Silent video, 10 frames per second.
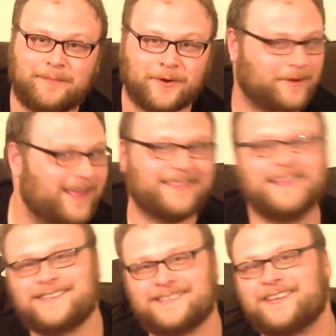Shepherd.
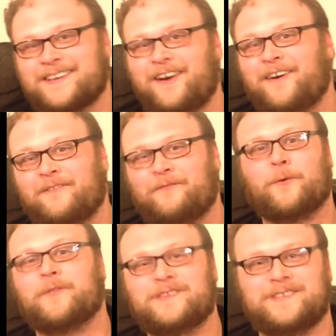This is the card
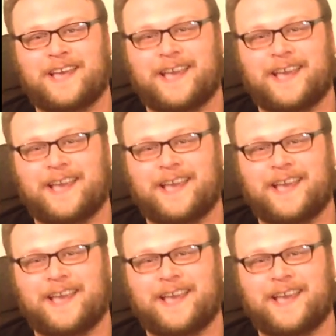for this